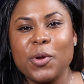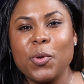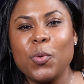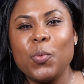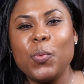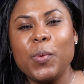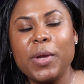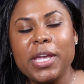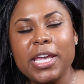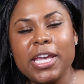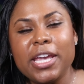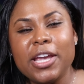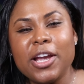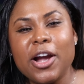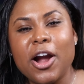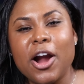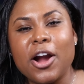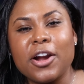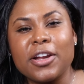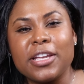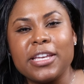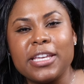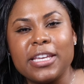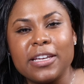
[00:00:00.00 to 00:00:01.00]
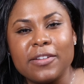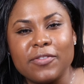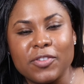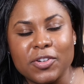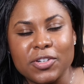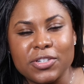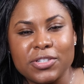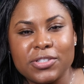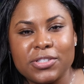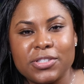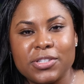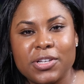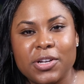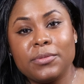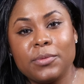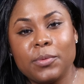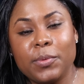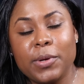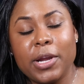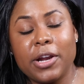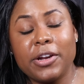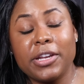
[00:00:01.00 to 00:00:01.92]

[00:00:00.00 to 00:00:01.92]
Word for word: We are givers. We